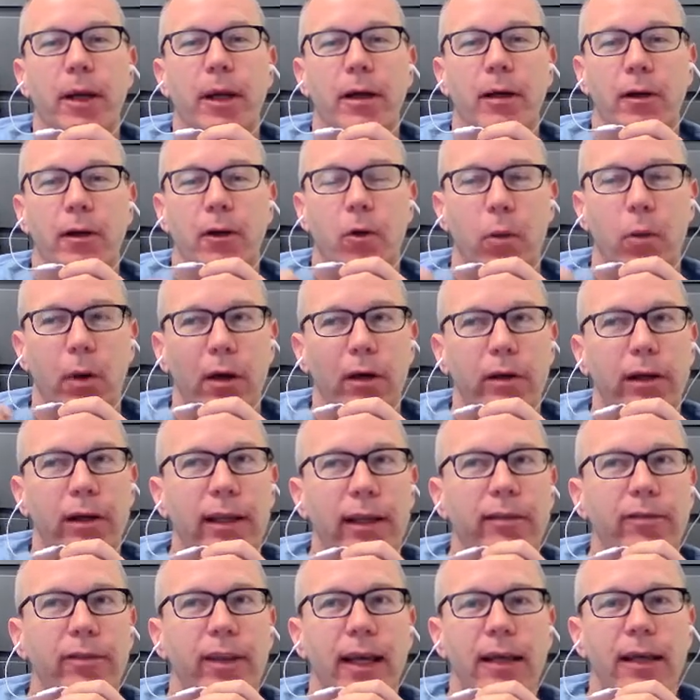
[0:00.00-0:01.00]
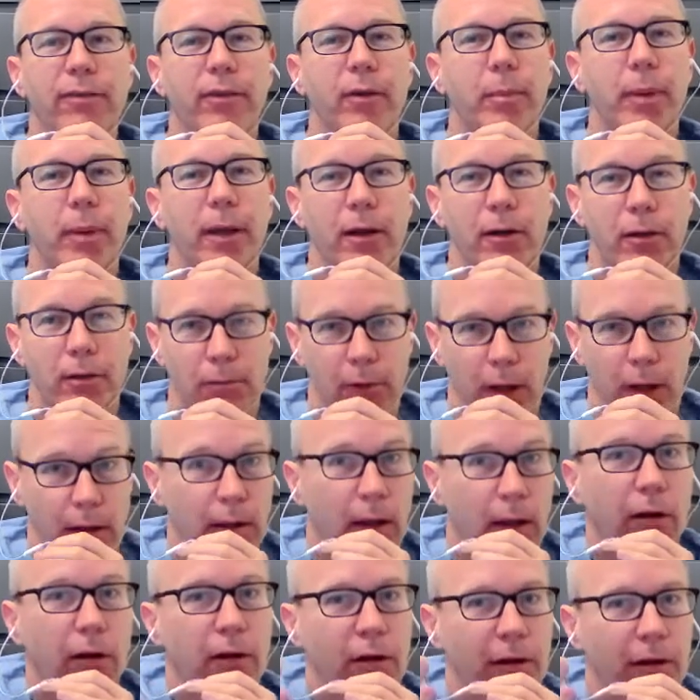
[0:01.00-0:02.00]
so you'd have a better quality of life,
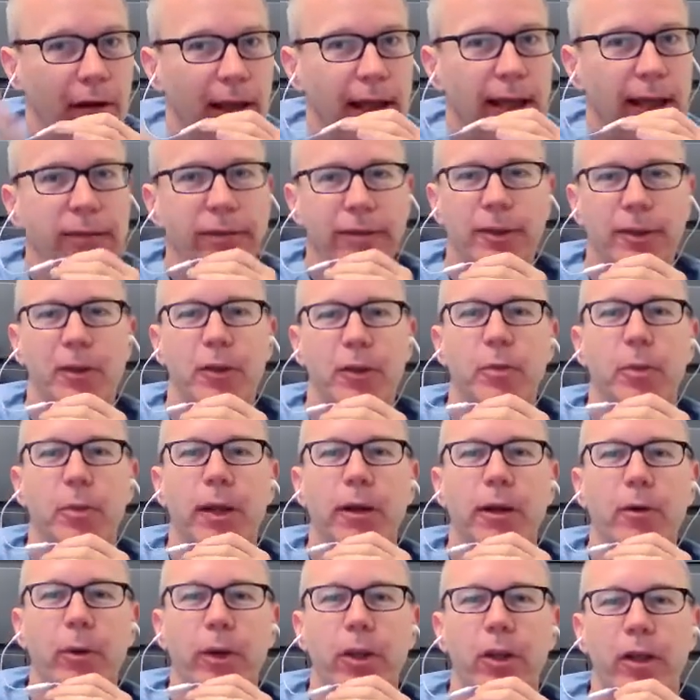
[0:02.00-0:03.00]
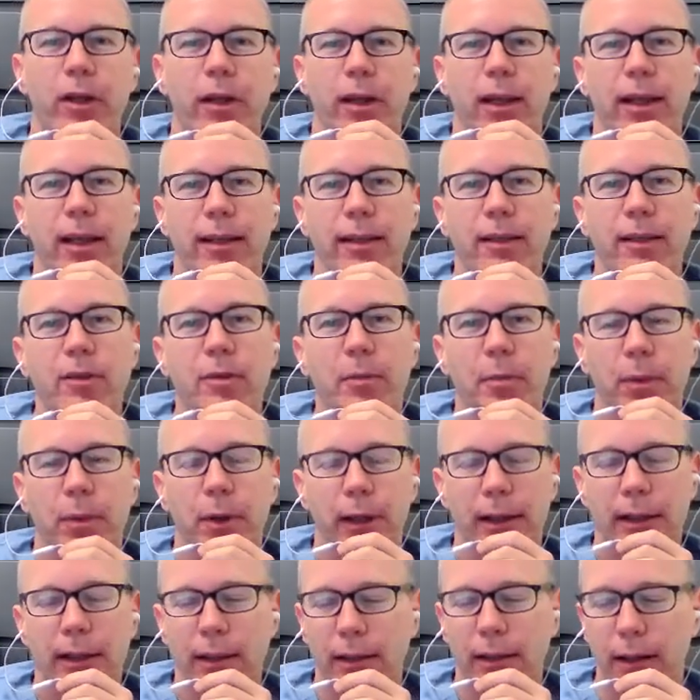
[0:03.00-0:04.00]
a longer life to spend with your
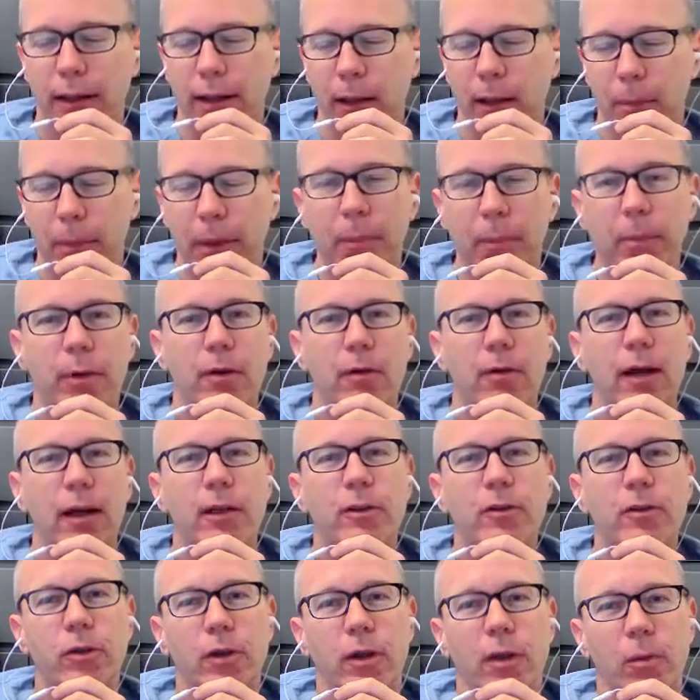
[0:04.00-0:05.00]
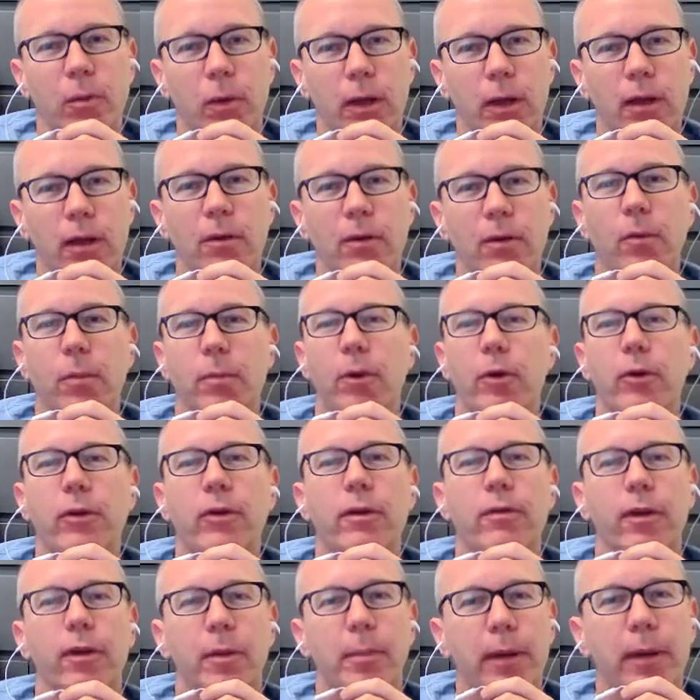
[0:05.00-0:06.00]
kids. But the people around you are where
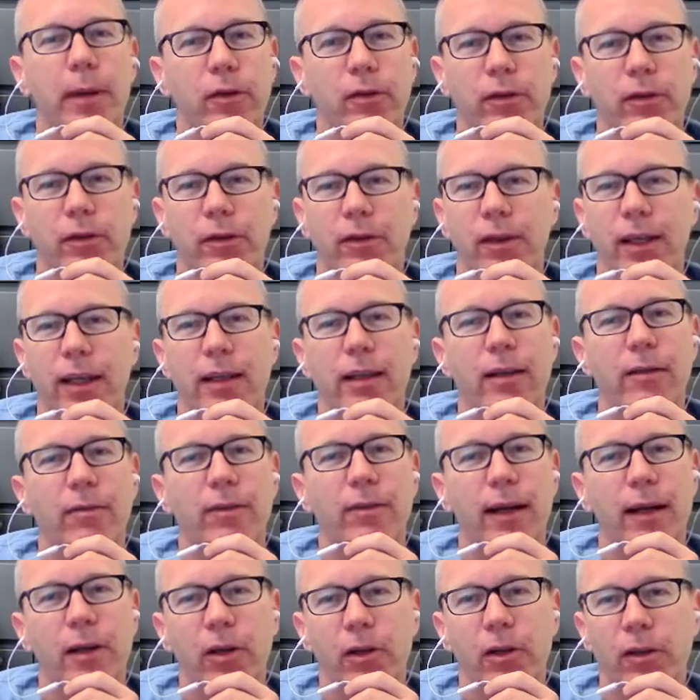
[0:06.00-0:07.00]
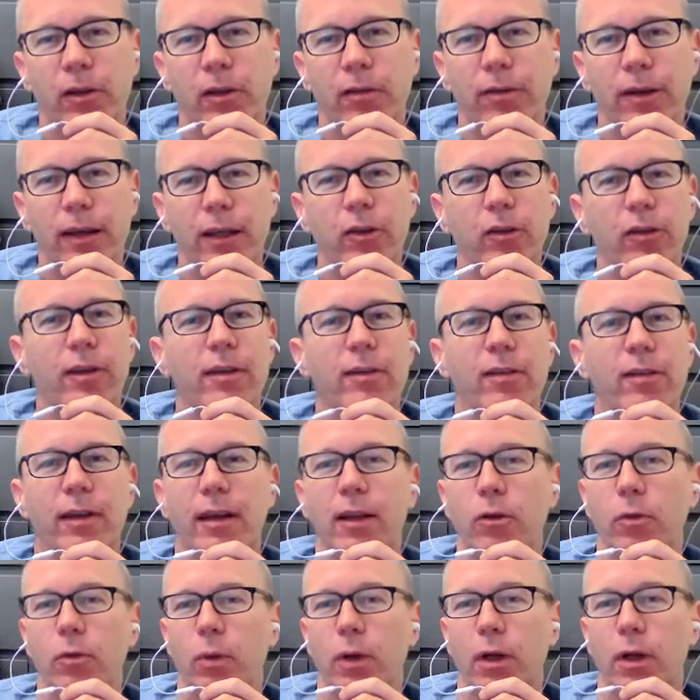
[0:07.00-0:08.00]
most of our patients get their virus
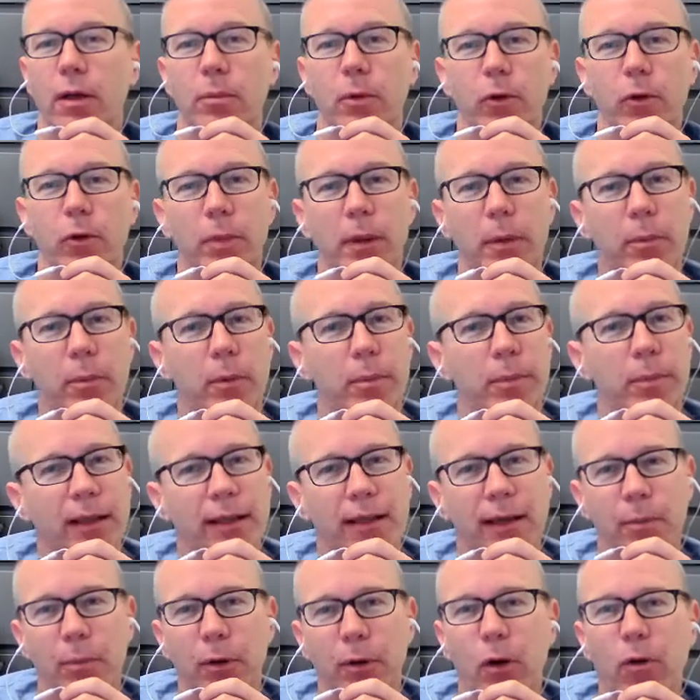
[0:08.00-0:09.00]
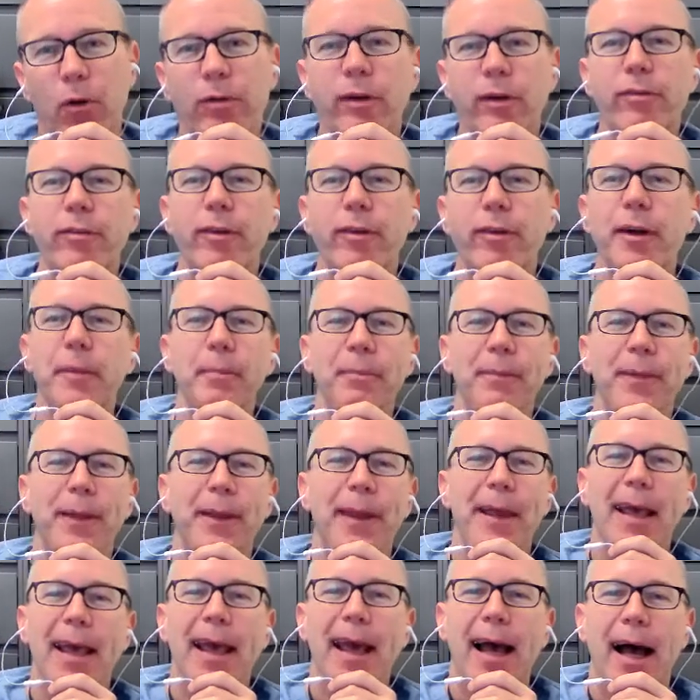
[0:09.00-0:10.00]
infections, and it's where most people picked up COVID
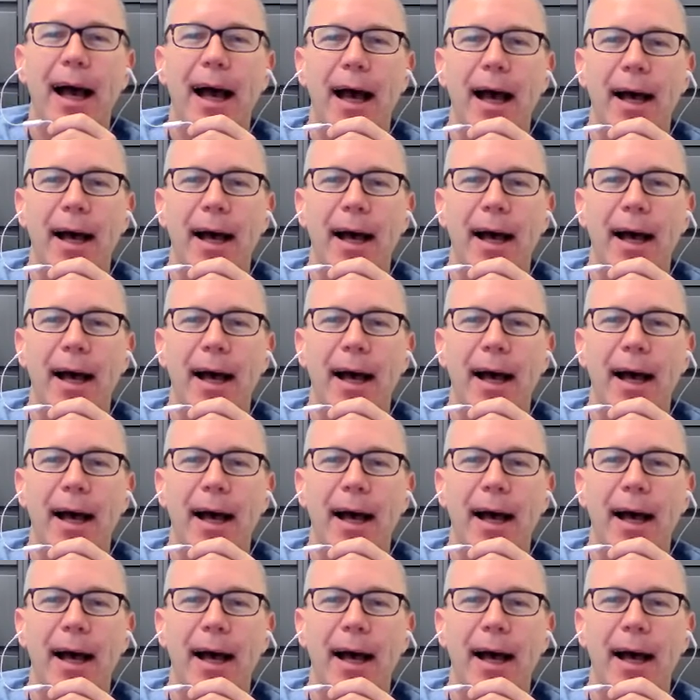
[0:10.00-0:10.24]
from.